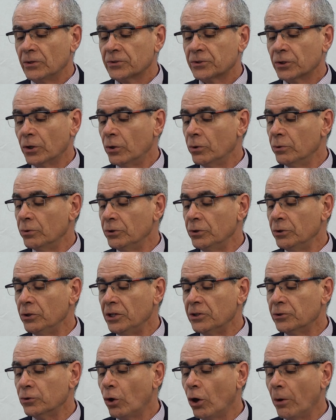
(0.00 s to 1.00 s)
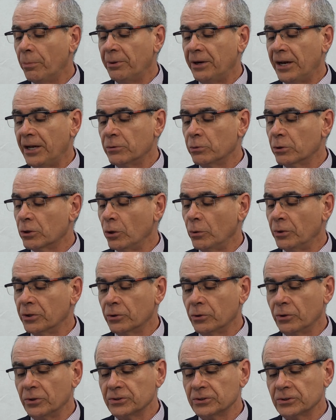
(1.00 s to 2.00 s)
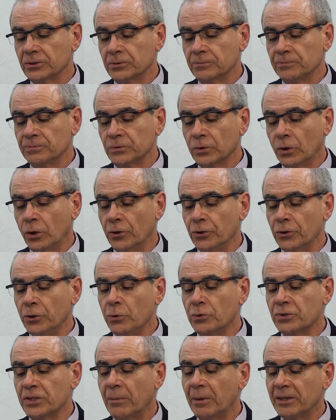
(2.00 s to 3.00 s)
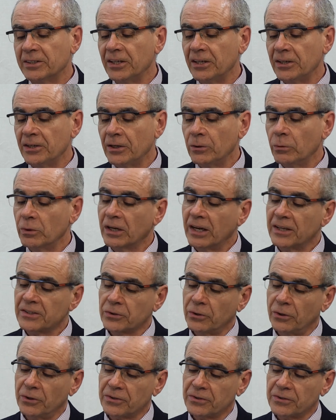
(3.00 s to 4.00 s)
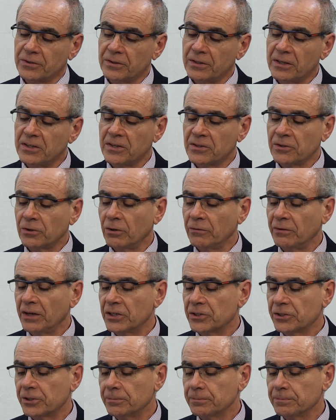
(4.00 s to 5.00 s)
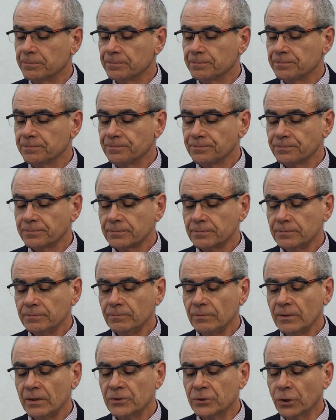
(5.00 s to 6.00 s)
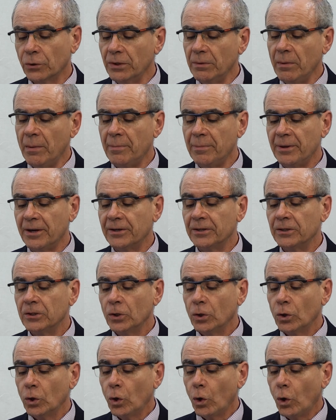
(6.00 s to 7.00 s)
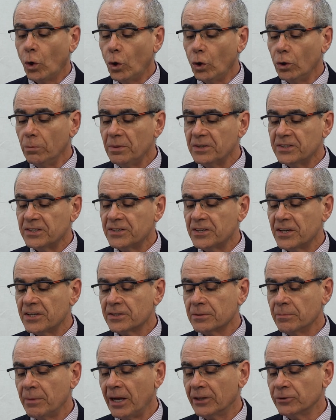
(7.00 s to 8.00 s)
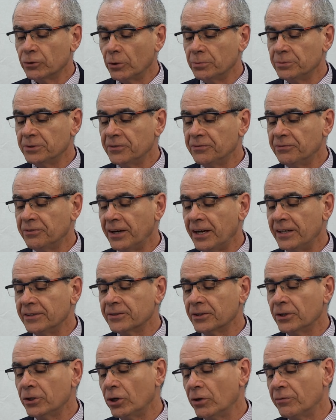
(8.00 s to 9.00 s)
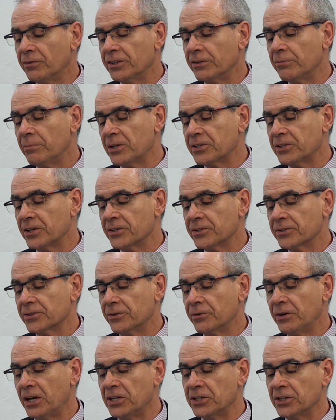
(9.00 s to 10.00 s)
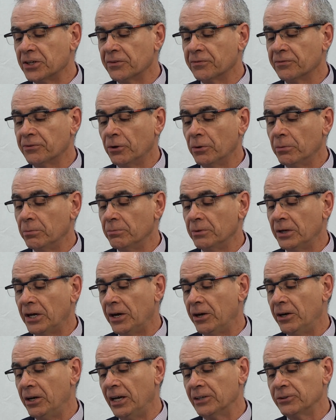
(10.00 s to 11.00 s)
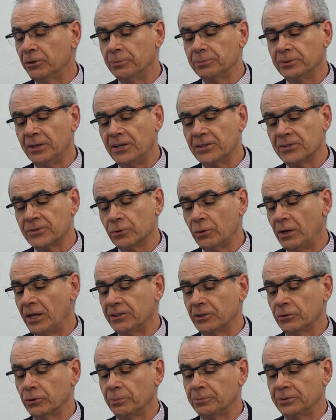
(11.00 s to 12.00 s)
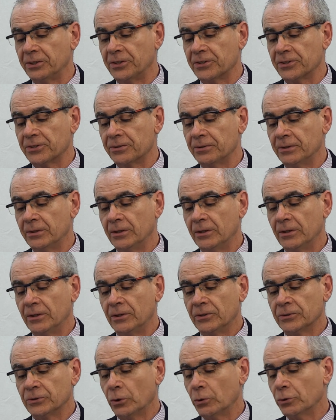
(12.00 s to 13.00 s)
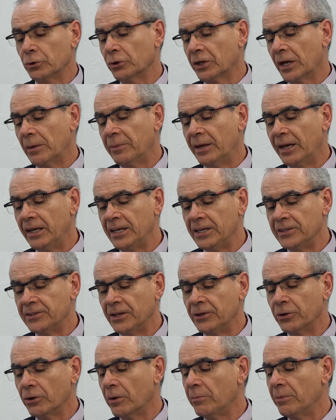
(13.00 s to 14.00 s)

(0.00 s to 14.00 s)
So you need to operate with lower costs or use a material with less cost. This is innovation. So remember, all businesses may adopt different innovative measures, ranging from early adopters to late adopters. So you can be a leader, you